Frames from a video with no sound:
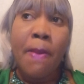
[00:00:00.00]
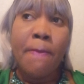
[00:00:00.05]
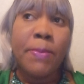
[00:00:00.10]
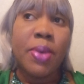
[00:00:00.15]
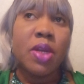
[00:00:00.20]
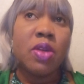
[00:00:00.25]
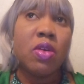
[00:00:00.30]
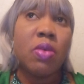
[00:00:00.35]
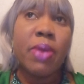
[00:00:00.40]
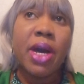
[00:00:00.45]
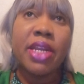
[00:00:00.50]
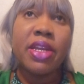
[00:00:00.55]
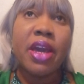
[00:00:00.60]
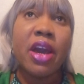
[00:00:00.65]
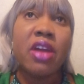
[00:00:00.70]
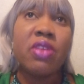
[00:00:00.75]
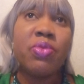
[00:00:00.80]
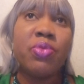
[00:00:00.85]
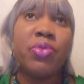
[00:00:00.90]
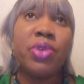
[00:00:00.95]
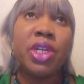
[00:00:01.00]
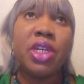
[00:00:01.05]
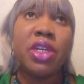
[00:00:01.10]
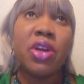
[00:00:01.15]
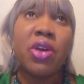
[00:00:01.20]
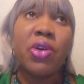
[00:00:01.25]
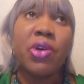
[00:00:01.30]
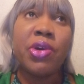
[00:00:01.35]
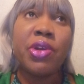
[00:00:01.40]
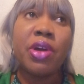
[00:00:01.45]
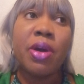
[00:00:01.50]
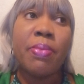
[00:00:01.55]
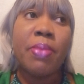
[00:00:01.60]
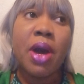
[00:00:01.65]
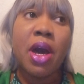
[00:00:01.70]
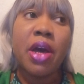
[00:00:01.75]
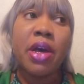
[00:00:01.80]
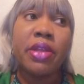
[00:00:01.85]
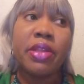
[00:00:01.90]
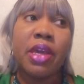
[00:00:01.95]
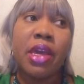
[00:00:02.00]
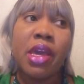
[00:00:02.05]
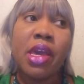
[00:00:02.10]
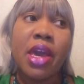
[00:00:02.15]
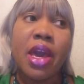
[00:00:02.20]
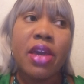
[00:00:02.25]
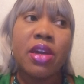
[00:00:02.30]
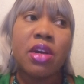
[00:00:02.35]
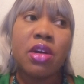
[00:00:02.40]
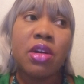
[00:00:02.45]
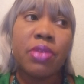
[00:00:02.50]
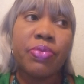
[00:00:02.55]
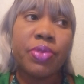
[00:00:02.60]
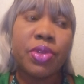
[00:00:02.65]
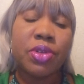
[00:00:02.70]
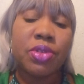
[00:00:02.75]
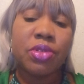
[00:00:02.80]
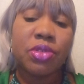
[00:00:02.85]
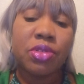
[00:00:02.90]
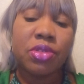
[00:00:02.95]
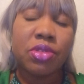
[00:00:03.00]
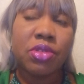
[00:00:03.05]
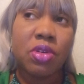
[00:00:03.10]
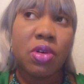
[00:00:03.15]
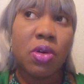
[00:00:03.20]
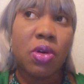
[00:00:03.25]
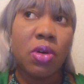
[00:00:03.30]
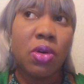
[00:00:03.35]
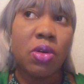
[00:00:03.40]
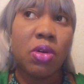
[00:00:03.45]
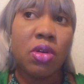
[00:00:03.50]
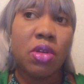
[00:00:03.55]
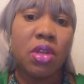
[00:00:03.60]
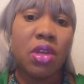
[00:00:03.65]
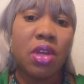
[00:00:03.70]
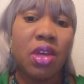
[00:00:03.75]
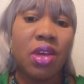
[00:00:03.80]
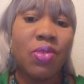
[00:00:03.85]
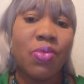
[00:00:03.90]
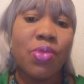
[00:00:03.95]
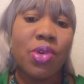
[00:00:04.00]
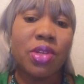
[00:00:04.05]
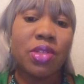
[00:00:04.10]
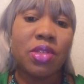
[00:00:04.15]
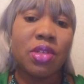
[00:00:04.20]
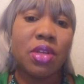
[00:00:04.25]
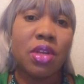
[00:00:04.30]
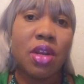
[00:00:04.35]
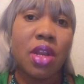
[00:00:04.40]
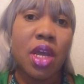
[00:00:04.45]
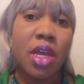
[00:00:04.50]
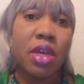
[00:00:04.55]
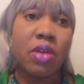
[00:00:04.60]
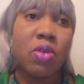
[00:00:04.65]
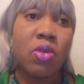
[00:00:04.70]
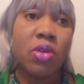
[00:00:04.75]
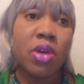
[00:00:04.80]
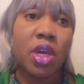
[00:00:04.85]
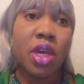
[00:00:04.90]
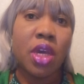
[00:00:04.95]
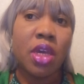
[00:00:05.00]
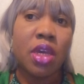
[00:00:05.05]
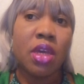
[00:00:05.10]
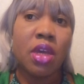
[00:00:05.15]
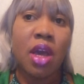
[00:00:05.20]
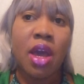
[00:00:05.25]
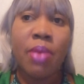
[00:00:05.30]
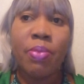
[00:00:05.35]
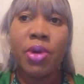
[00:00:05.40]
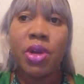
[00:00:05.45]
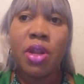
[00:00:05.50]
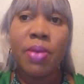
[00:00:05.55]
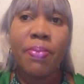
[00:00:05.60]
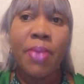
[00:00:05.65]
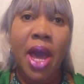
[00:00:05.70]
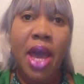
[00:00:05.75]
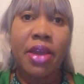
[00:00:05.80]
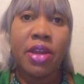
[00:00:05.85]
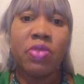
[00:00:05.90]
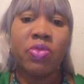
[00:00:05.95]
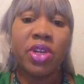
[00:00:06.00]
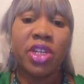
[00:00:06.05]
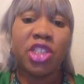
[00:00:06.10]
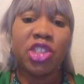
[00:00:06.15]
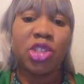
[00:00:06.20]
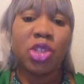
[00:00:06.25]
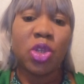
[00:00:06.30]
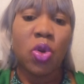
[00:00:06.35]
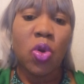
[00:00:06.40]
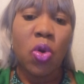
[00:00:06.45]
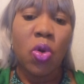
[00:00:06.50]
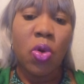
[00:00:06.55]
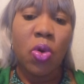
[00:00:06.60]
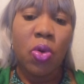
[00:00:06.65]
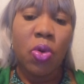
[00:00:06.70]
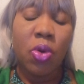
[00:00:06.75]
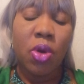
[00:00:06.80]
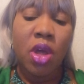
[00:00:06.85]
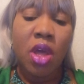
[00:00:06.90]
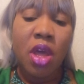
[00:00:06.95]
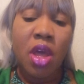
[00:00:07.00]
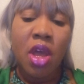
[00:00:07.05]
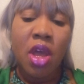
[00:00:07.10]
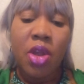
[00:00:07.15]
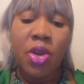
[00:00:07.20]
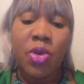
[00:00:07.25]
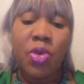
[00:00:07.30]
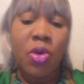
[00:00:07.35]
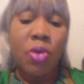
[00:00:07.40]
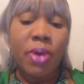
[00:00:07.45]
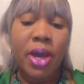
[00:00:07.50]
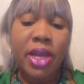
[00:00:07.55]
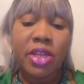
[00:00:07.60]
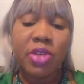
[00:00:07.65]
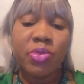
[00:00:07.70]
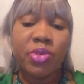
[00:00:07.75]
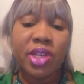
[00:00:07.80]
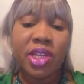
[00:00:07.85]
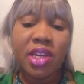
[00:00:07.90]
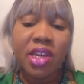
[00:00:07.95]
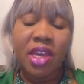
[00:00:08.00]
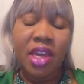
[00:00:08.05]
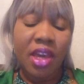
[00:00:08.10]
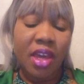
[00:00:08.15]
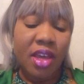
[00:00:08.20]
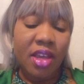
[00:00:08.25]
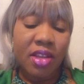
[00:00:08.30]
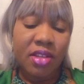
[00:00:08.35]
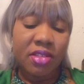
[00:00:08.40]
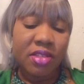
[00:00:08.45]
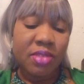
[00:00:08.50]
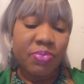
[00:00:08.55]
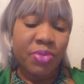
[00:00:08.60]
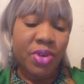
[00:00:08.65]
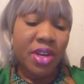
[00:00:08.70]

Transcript: But nobody had really heard about AI cryptos, so it wasn't like, okay, I'm going to buy it when it's low nobody really cares.